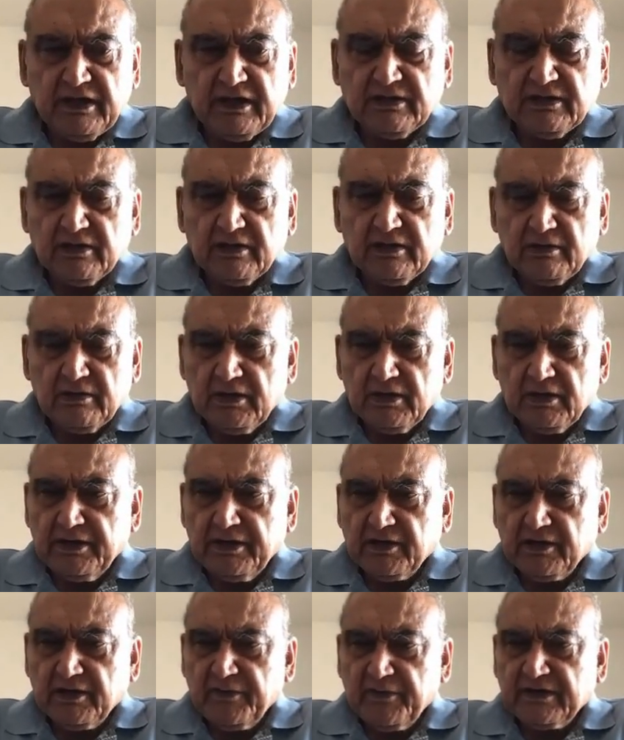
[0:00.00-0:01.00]
earning
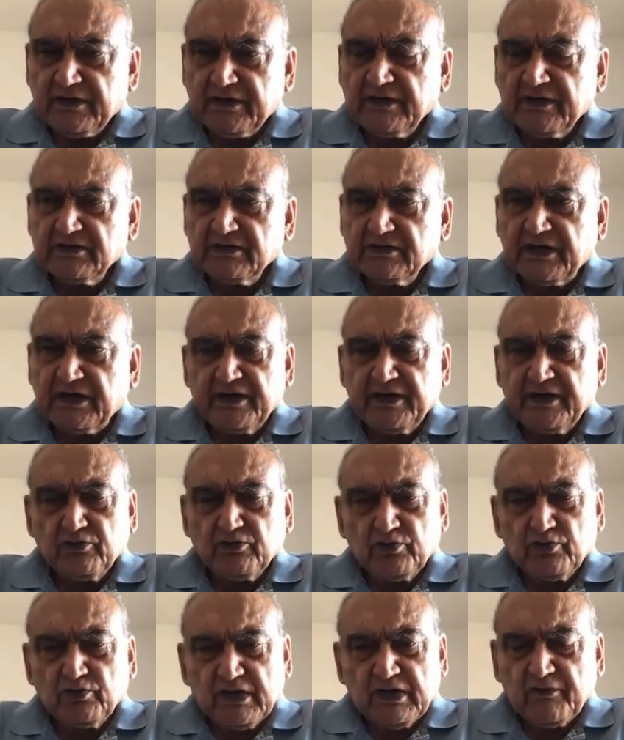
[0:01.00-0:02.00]
a little bit and
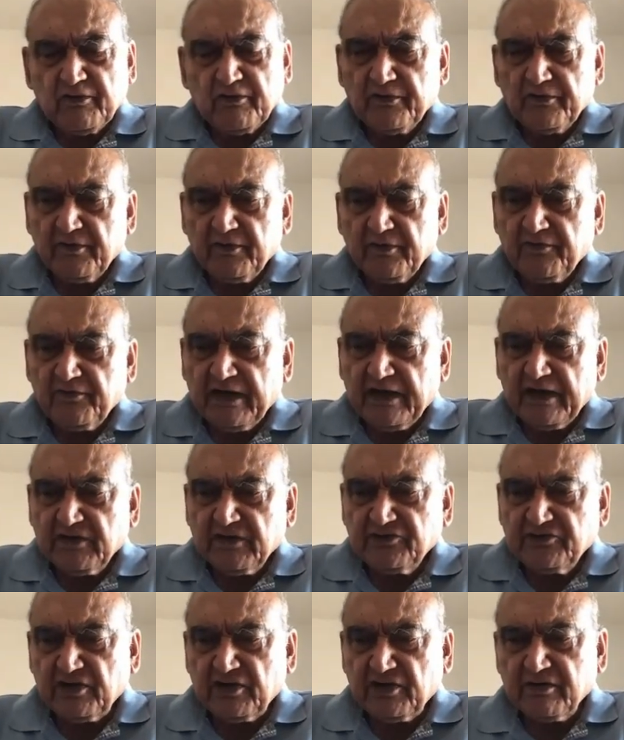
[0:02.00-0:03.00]
sending to their
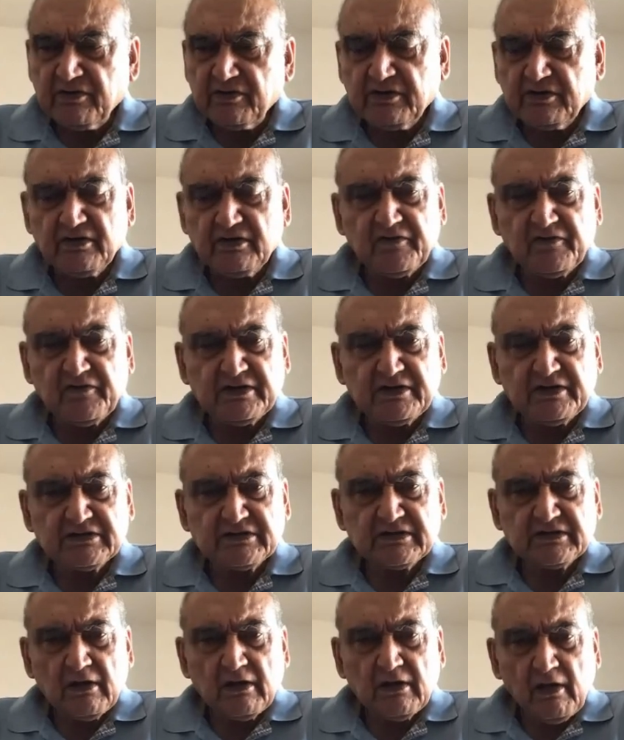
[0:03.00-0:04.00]
wives and children in the
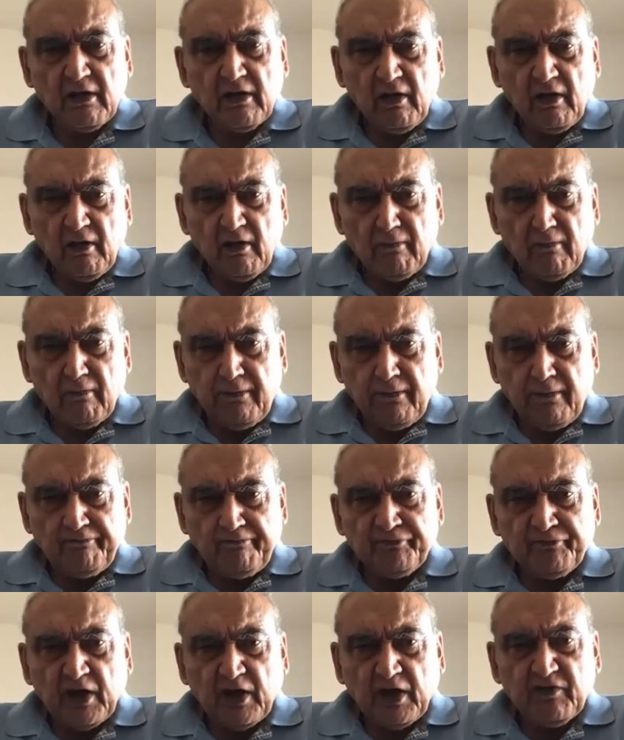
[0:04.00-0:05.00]
villages.
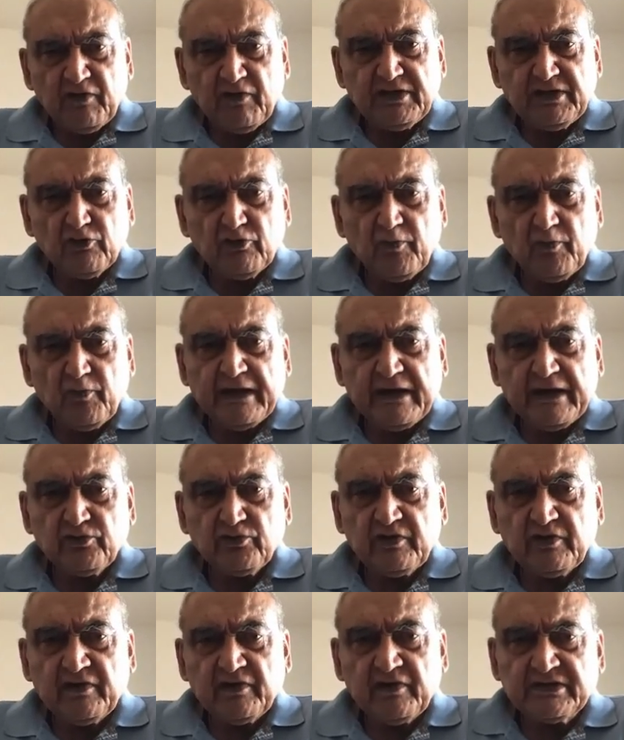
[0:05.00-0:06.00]
Now, when they go
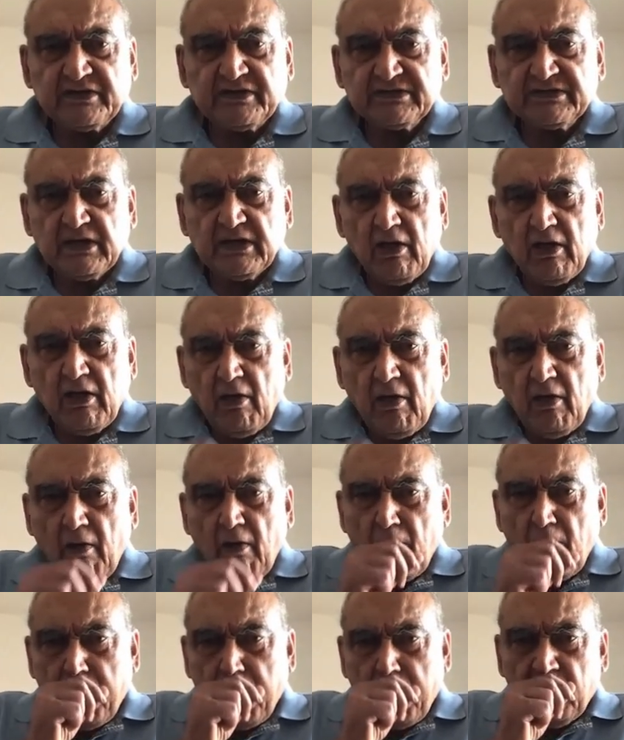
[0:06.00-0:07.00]
back to the villages,
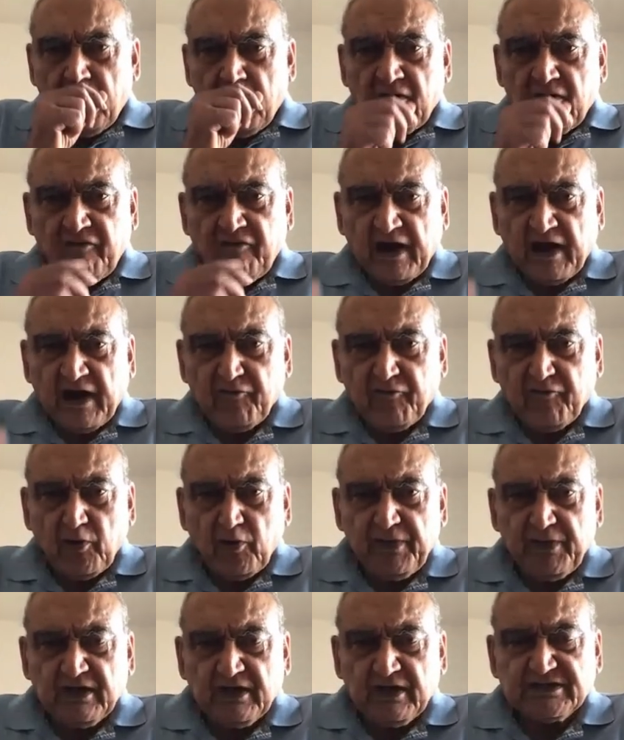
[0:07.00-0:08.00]

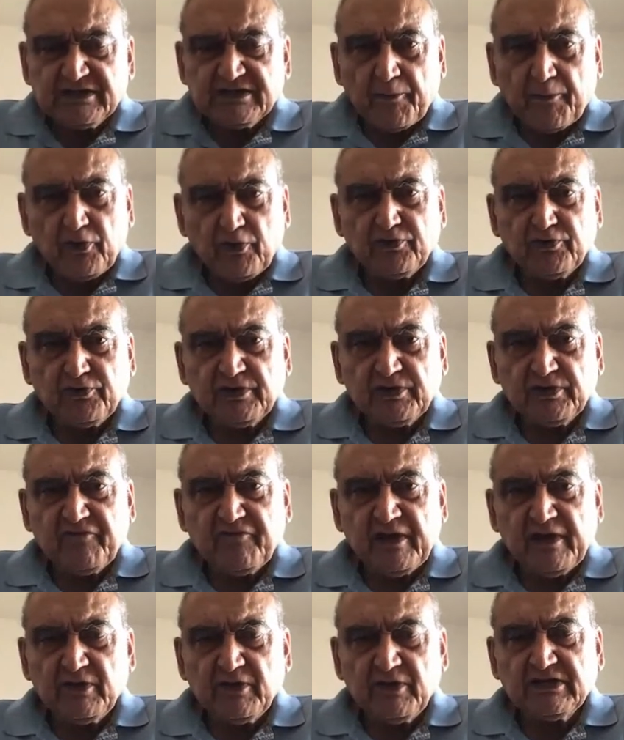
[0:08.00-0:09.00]
far from being a support
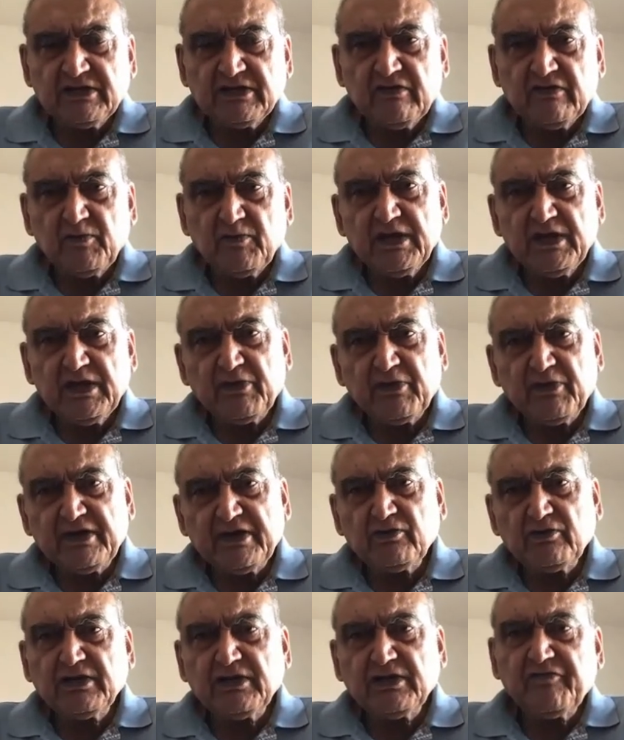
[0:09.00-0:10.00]
to their families, they will be
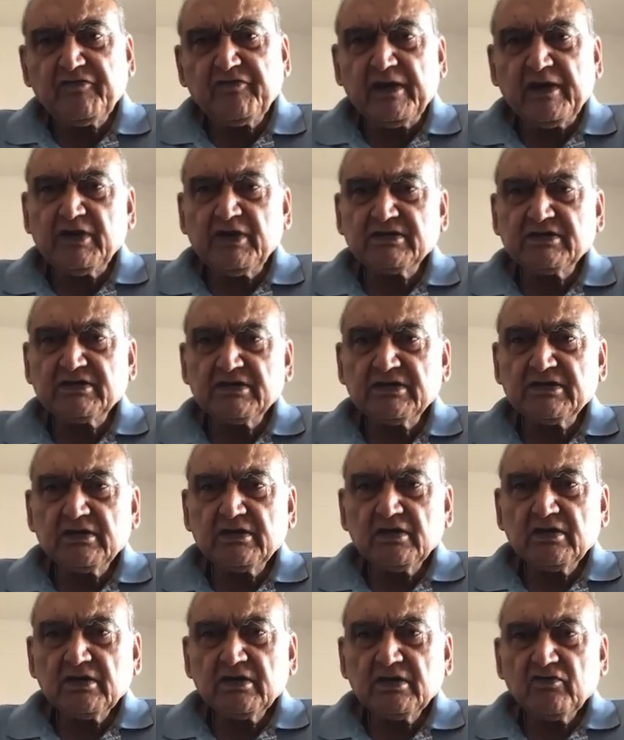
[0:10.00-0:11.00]
a burden on their
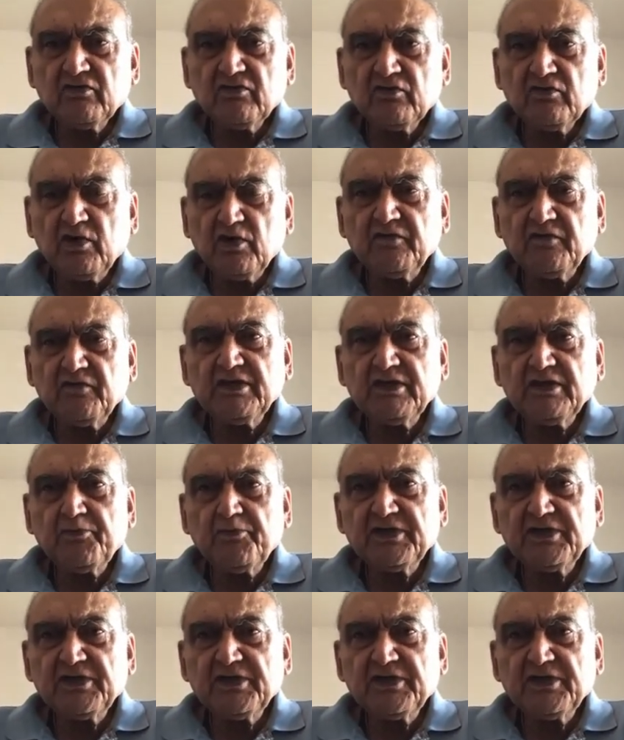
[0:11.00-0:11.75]
families. What